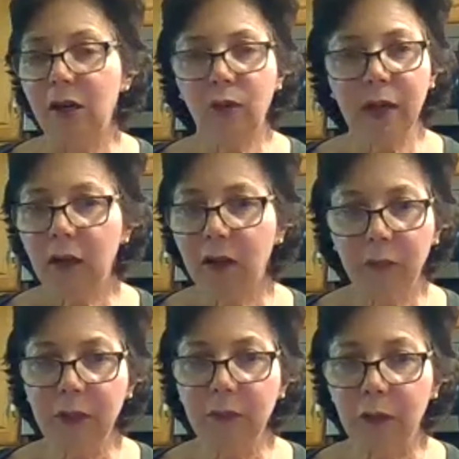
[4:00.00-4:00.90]
make a
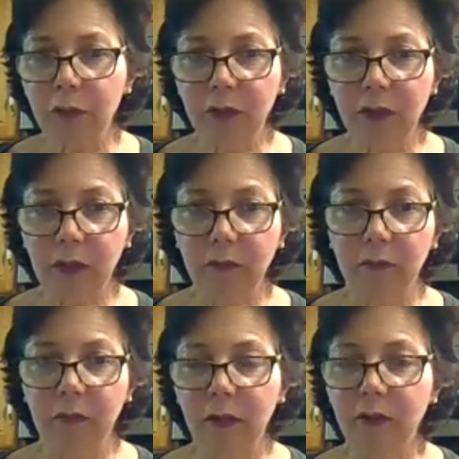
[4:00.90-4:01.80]
complete protein.
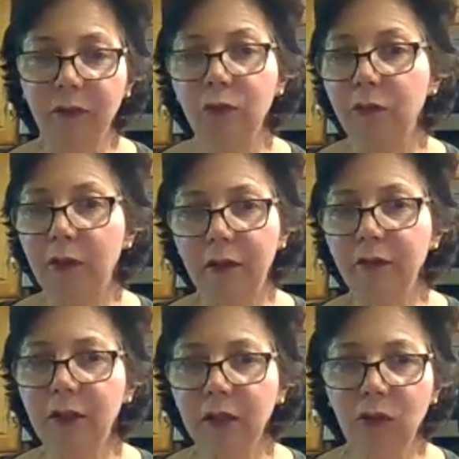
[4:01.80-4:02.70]
It'll give you
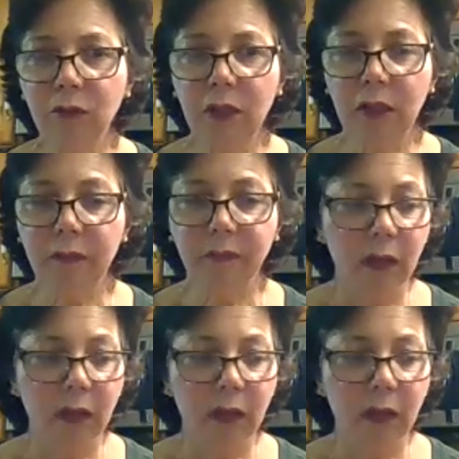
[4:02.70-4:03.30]
everything you need,